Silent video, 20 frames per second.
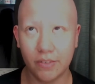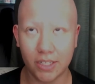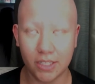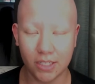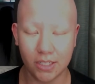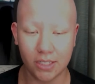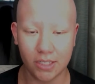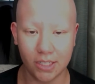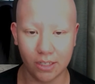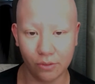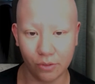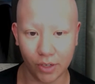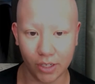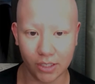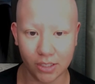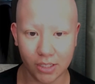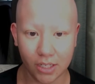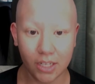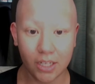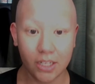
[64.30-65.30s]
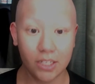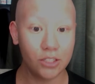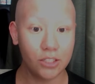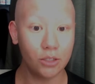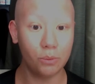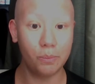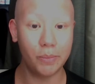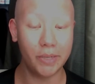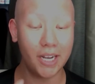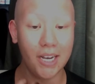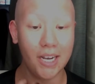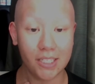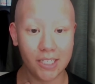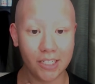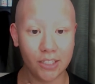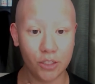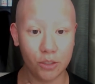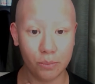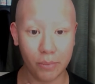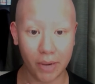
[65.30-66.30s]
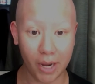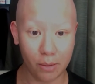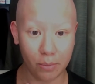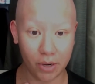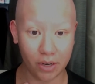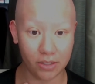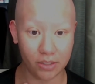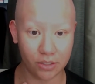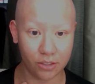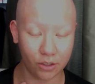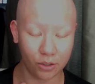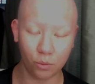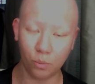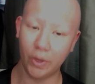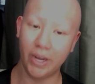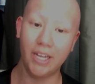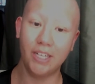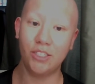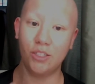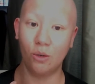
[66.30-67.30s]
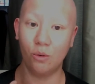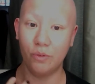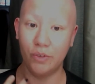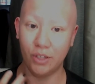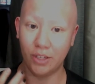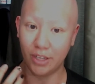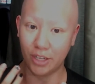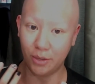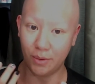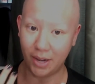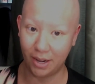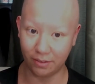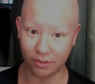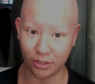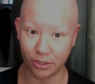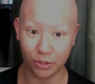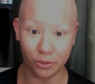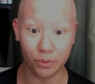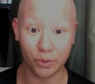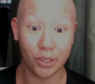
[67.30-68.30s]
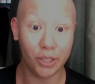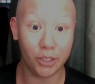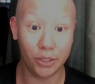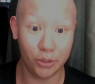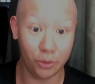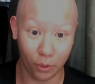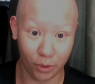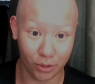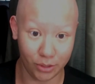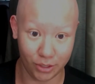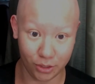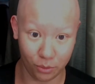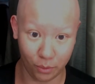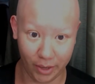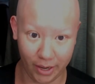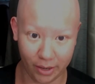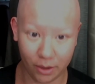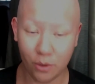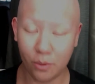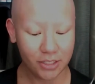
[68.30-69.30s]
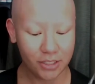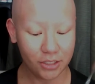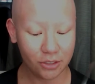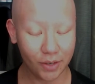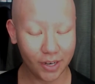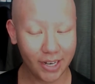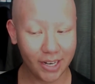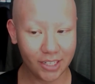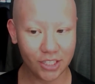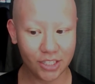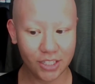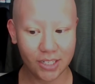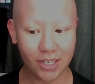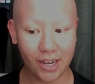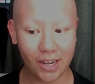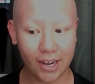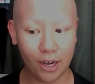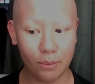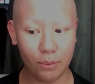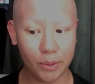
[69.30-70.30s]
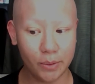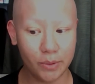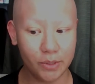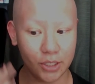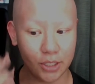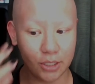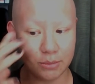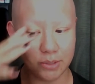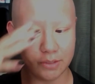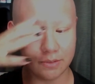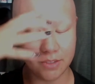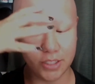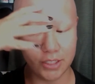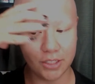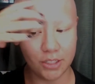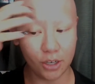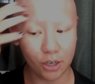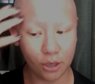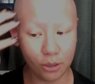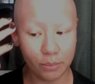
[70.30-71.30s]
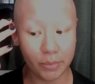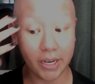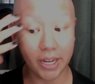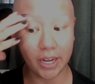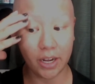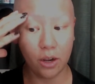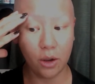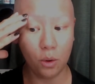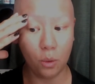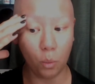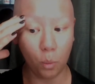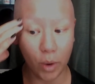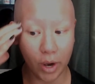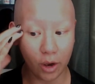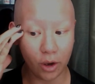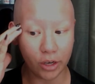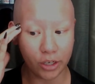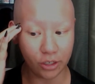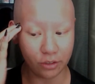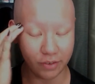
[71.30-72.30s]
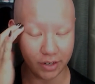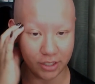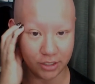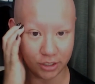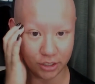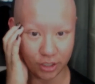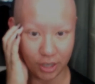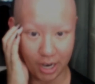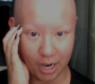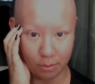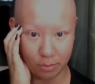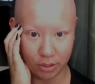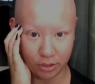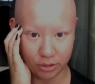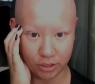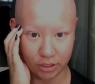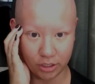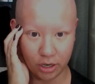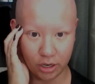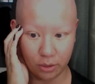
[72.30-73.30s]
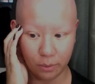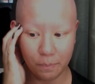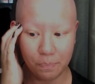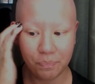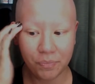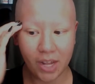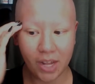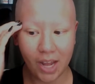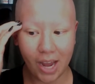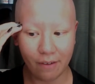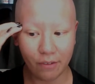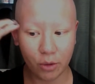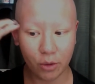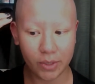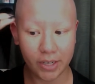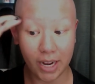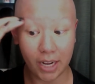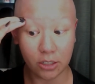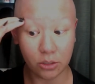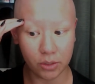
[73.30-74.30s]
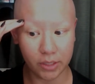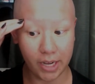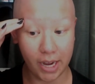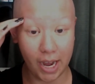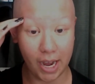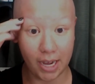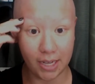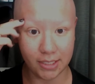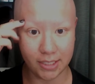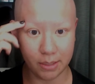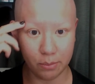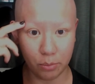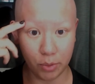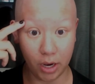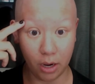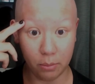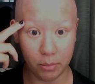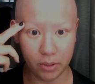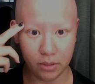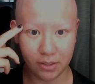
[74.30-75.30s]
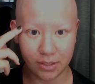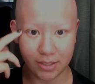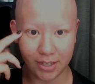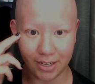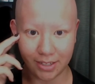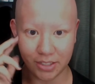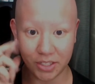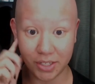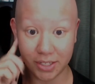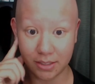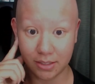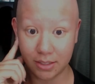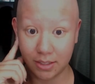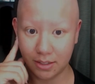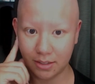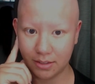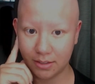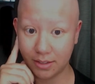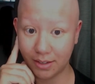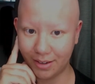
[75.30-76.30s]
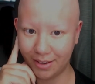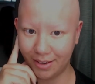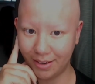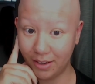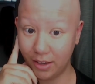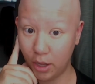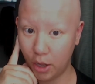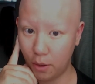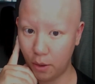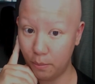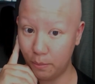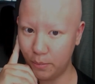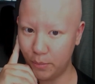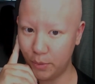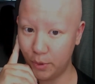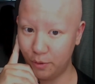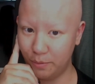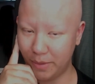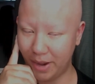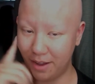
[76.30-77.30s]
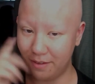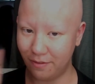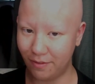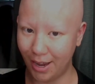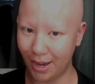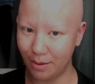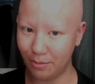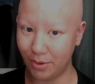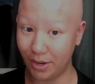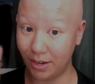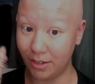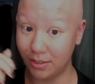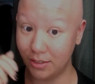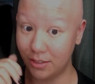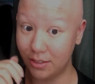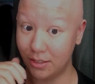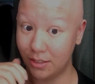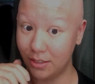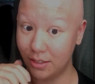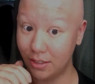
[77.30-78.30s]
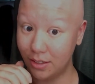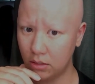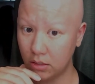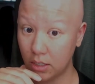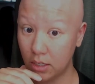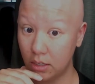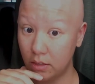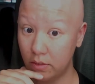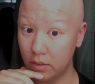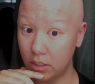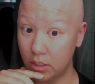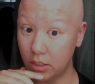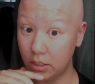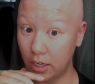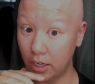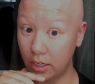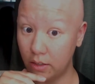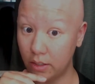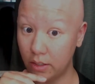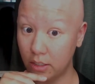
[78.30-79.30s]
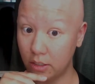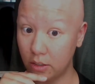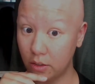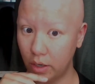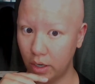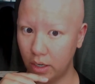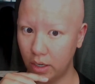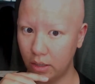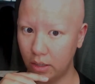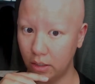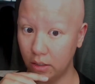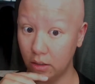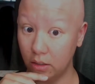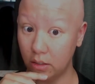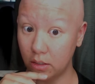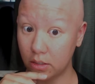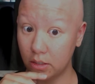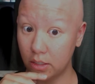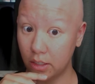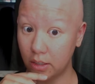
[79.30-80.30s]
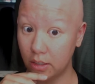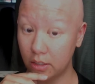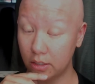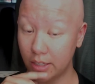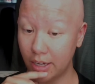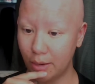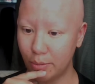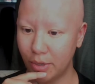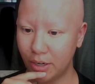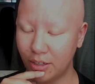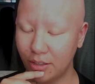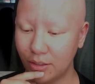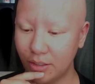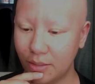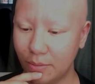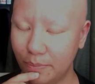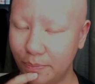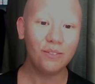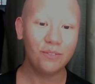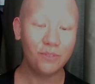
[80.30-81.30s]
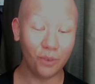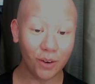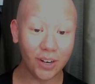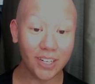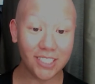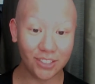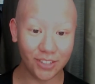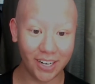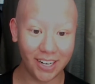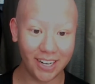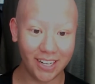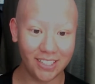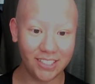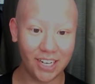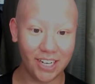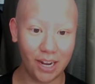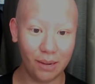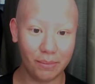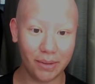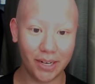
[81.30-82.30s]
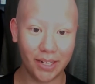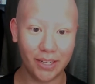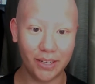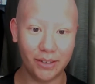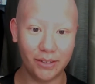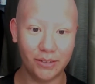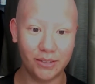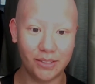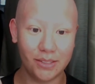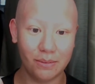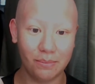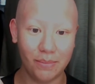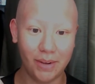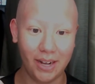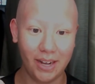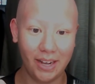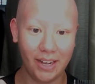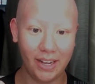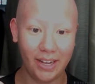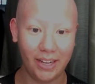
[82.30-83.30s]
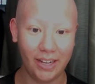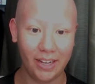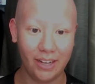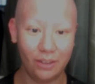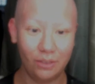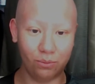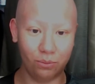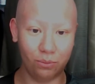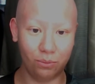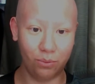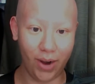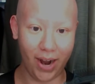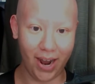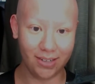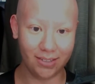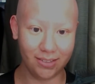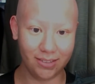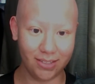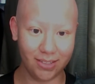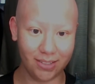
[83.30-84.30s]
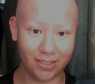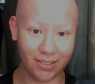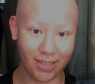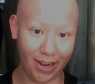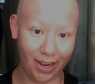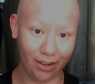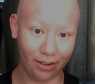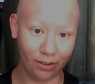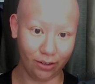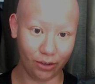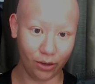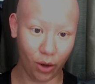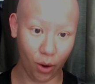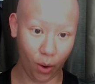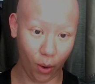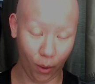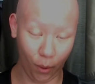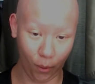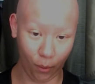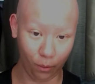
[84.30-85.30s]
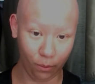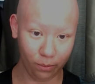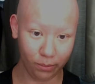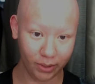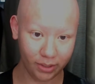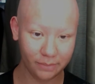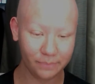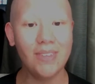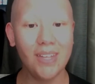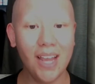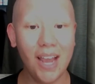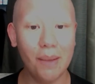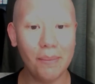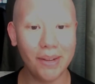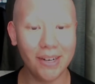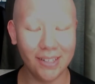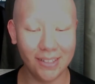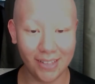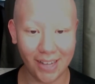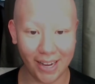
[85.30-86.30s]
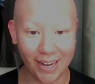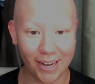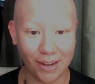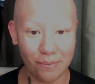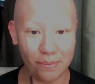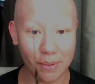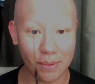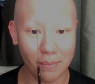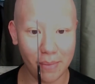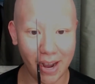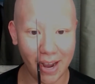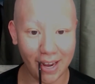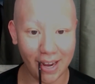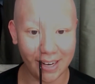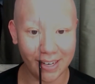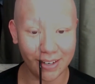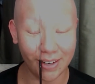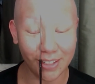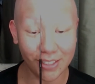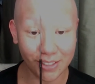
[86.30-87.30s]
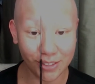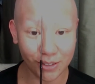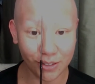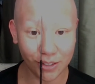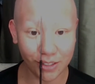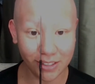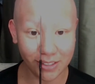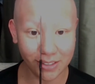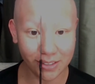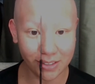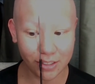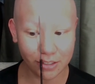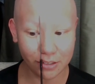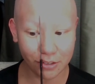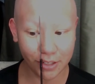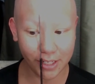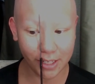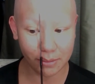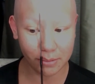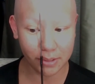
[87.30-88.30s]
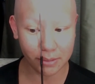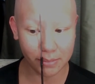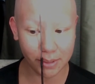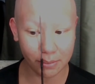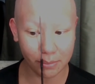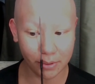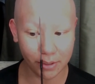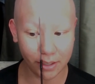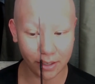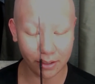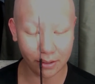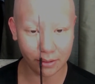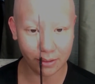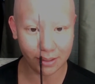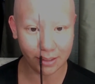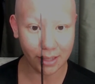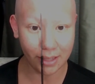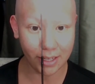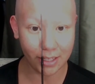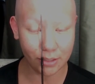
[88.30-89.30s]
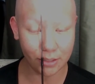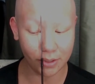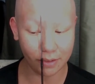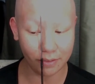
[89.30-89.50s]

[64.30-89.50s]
face is different, so because I do my brows a certain way, don't feel like you have to do yours this way. Straight edge is going to help you in terms of determining where on your face your eyebrows should go. Everyone naturally has a brow bone, and as you can see as I move my eyebrows, there's kind of a shadow that's created. It looks like there's eyebrows. For a straight edge, I'm going to use my rat tail comb. I'm going to line up my nostril straight up to my brow, and that's